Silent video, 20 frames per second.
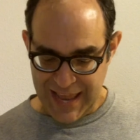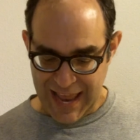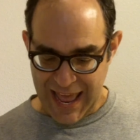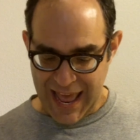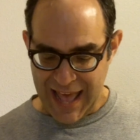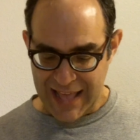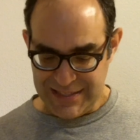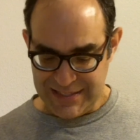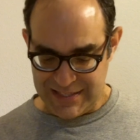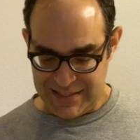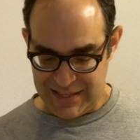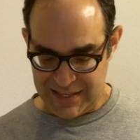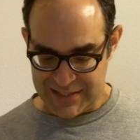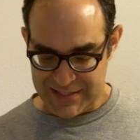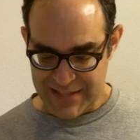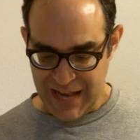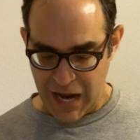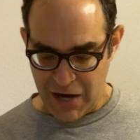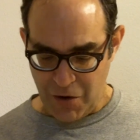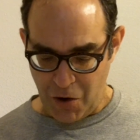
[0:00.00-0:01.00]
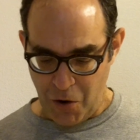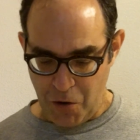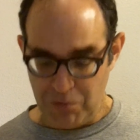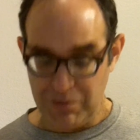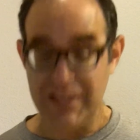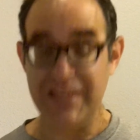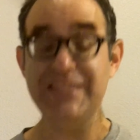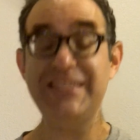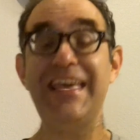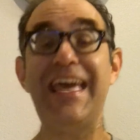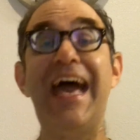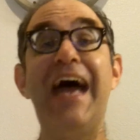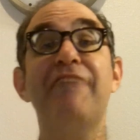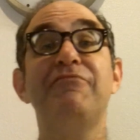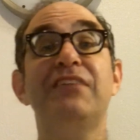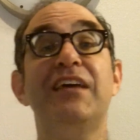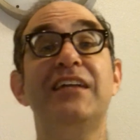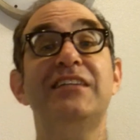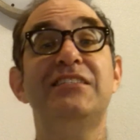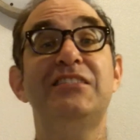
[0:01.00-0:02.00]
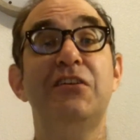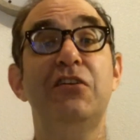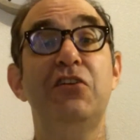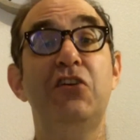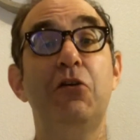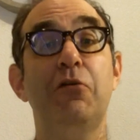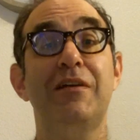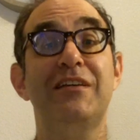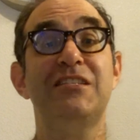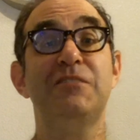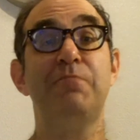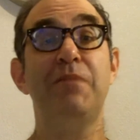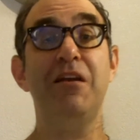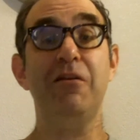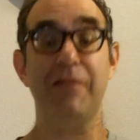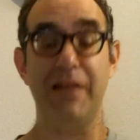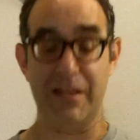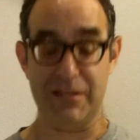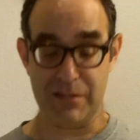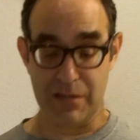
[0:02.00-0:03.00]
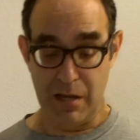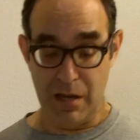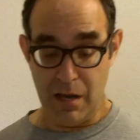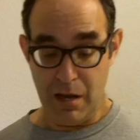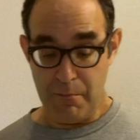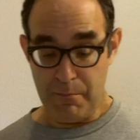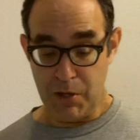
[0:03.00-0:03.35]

to add to this, not only do you have to consider your experience,